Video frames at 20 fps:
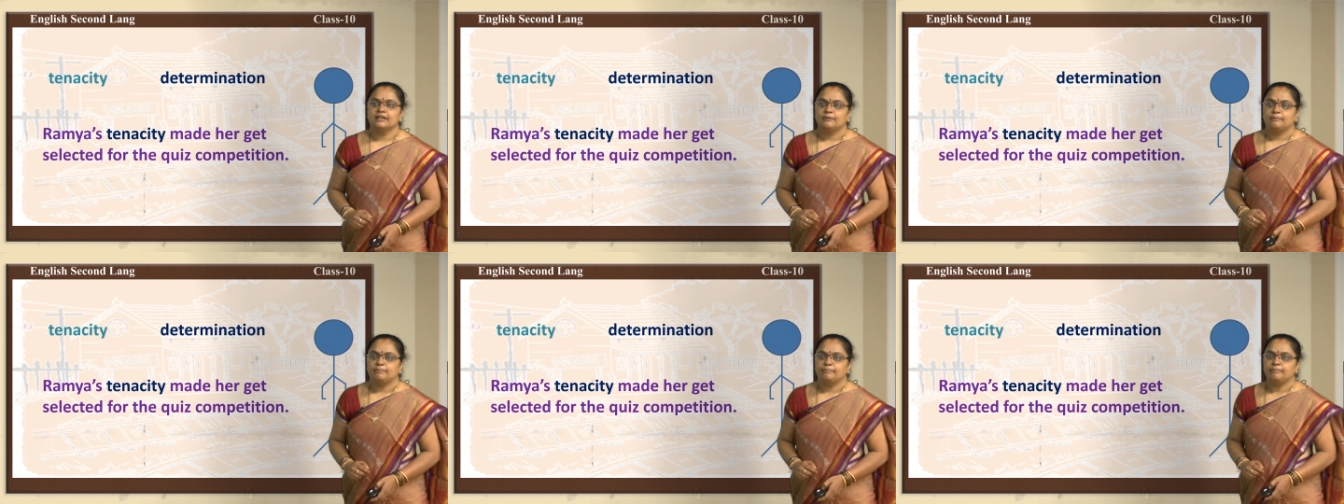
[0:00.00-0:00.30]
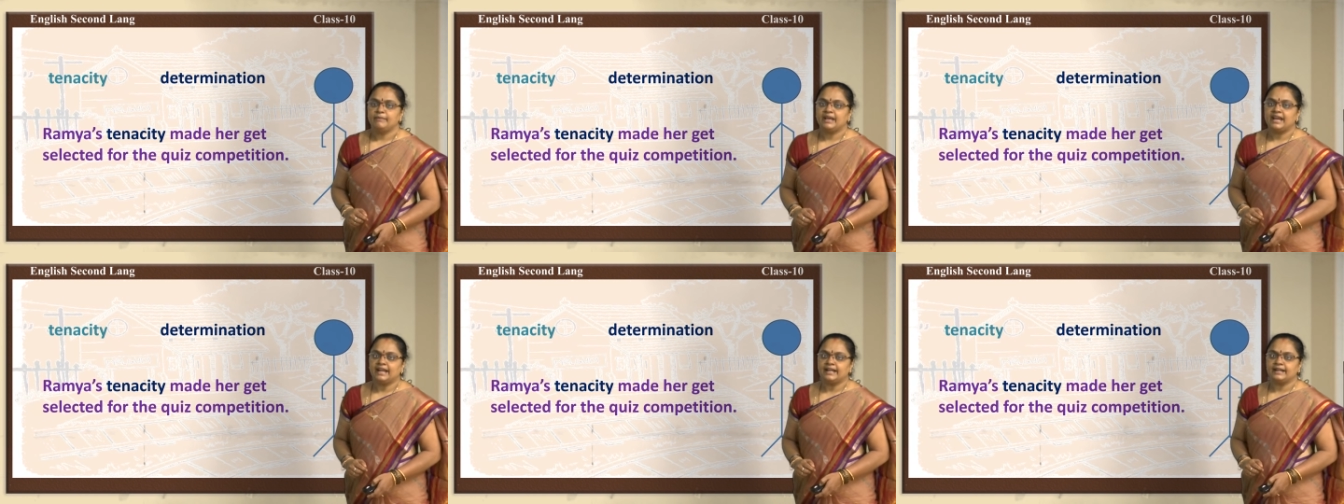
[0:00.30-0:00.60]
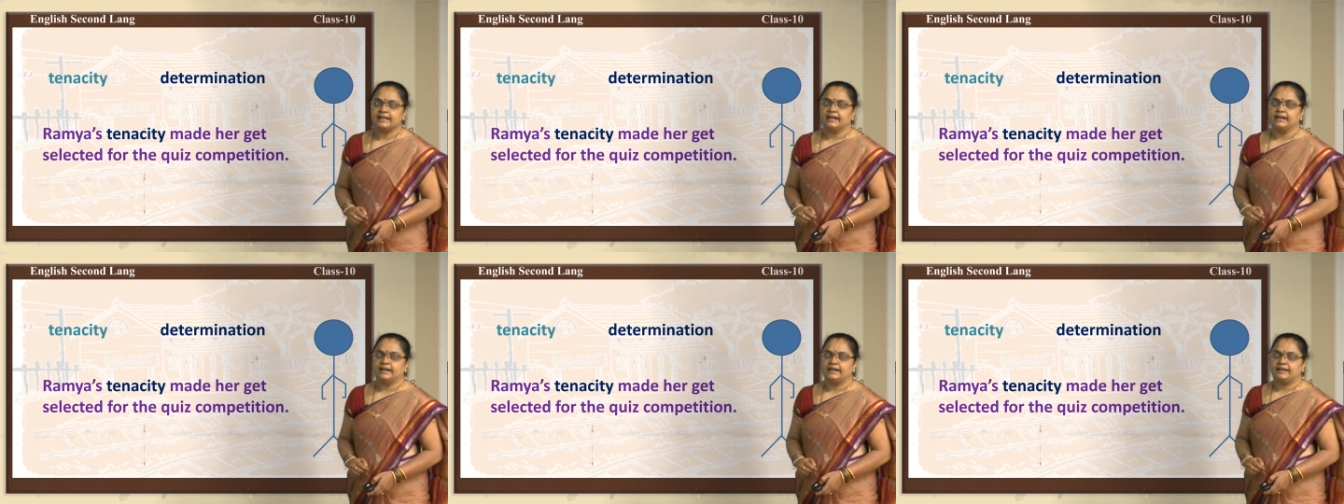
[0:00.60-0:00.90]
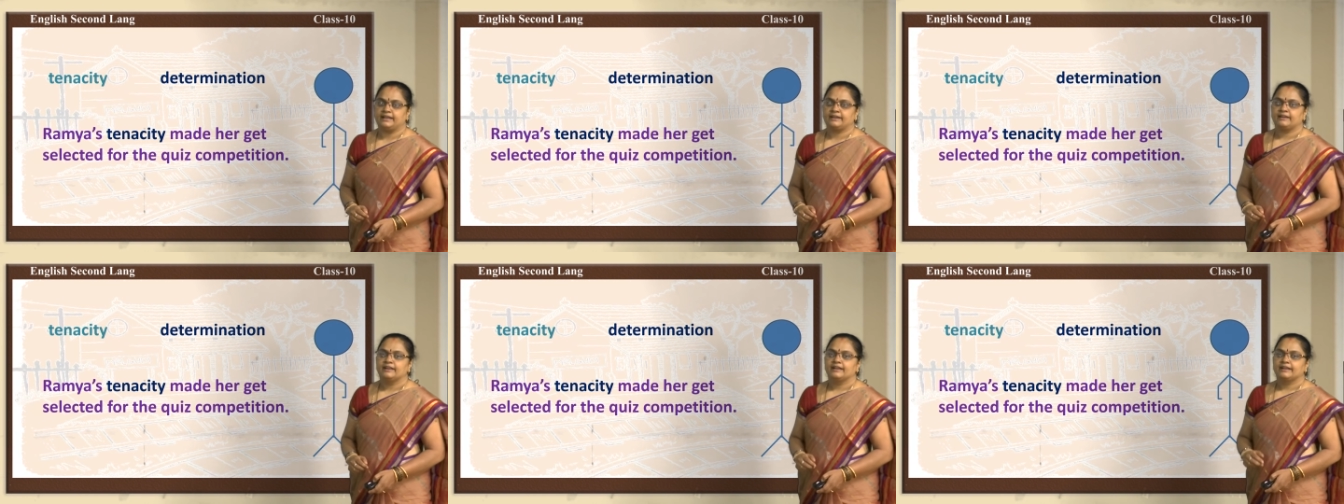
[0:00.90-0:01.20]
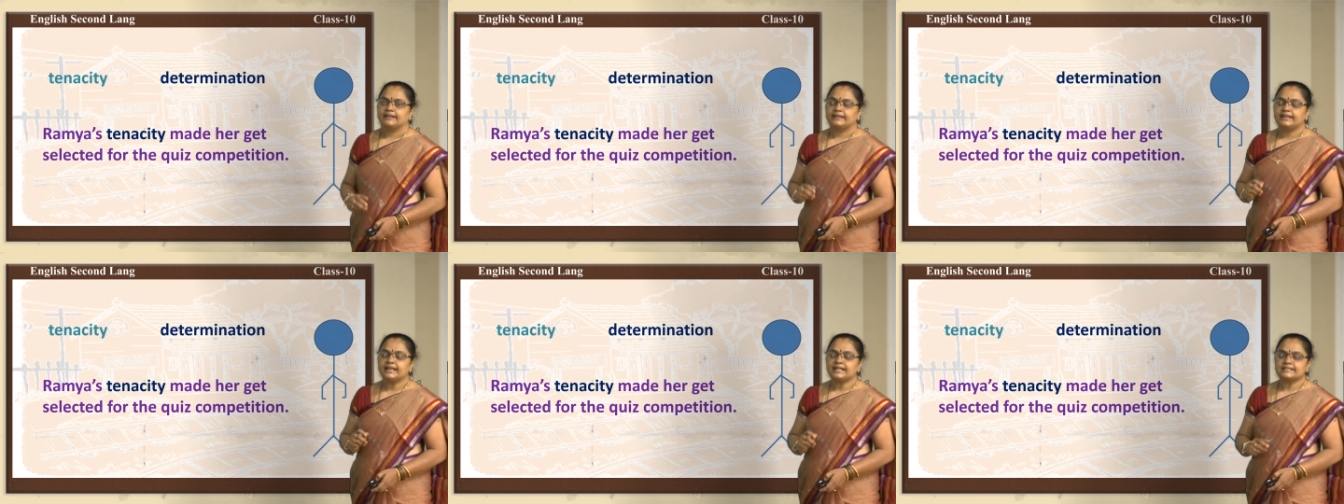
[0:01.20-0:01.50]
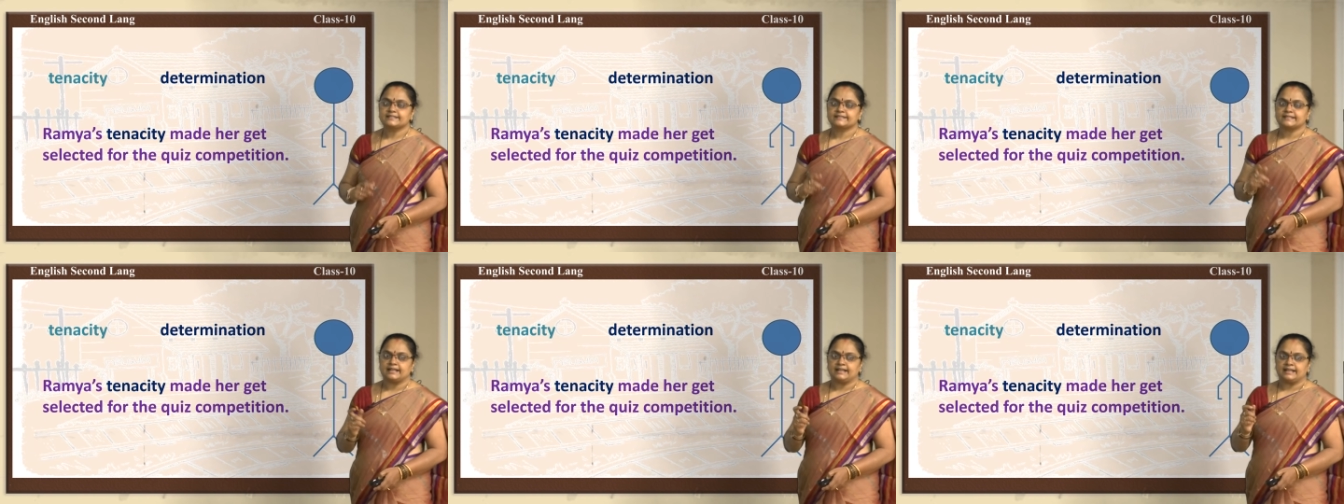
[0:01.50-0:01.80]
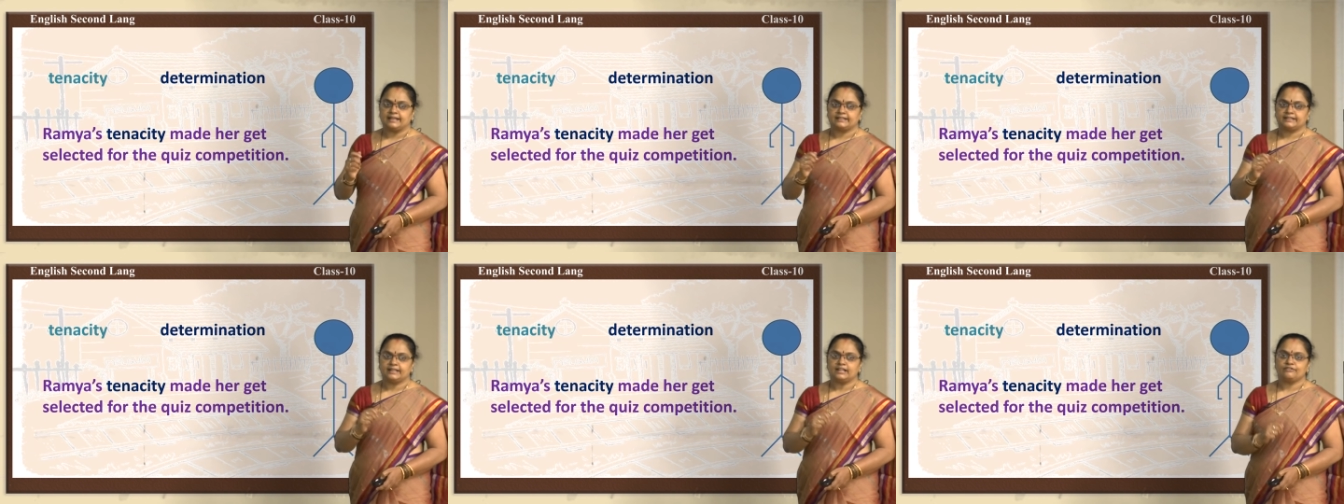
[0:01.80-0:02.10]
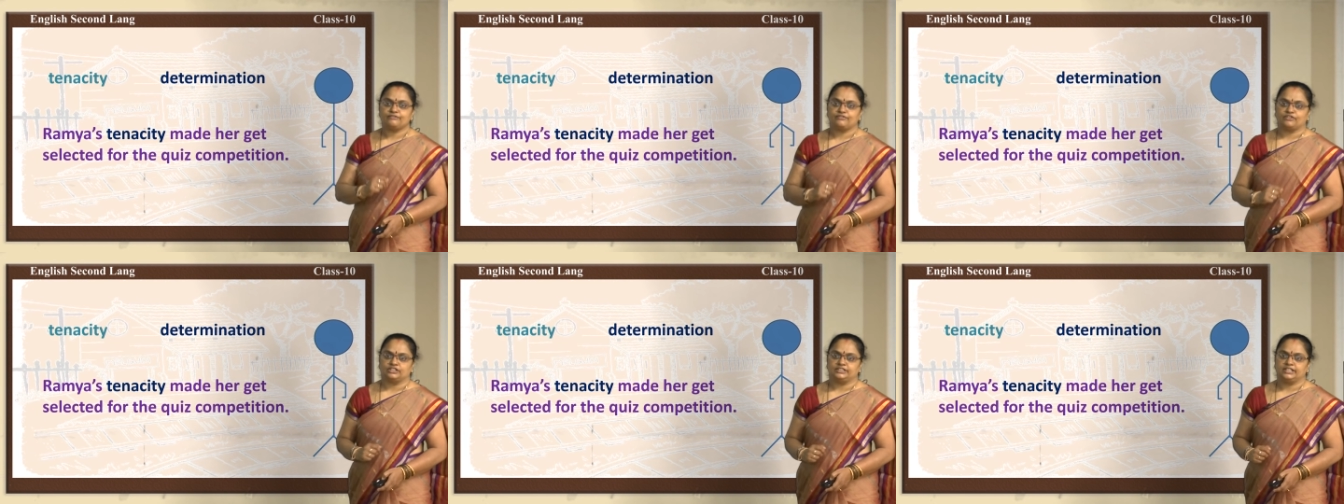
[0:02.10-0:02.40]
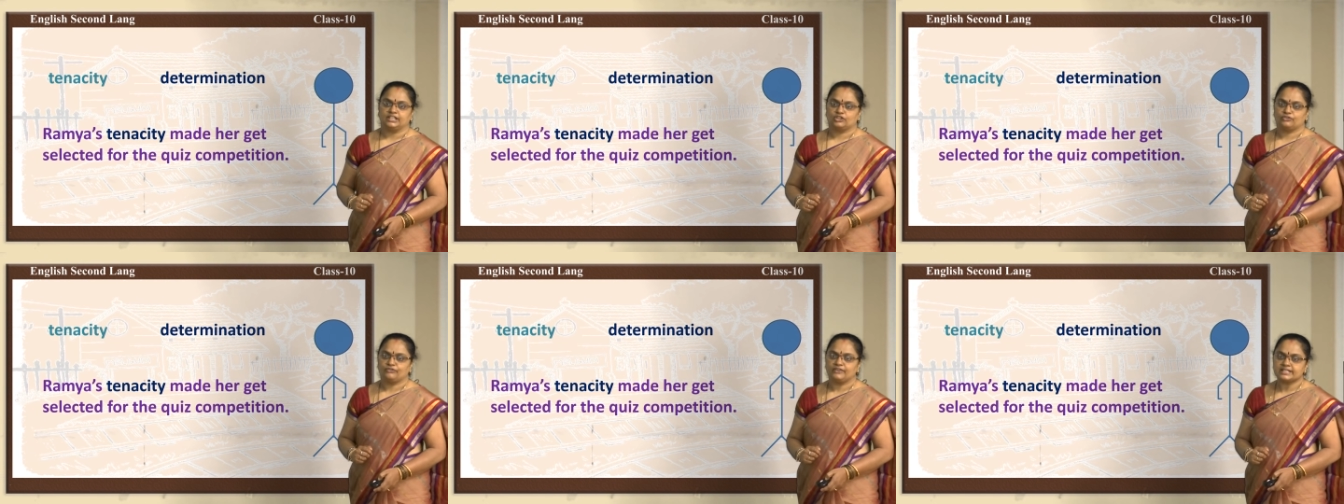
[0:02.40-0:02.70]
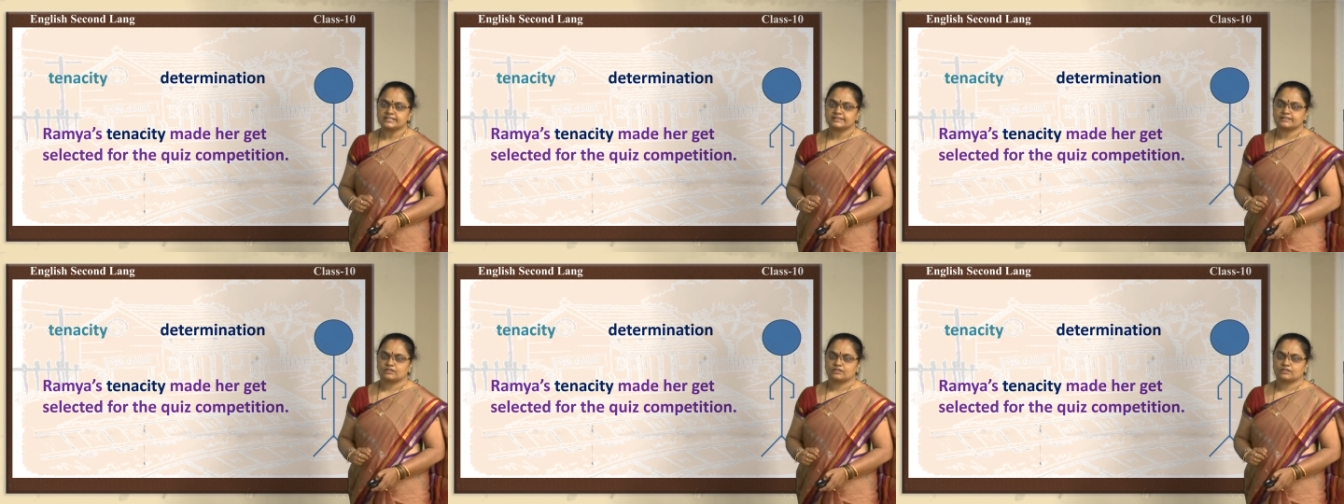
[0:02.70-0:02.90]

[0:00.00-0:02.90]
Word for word: made her get selected for the quiz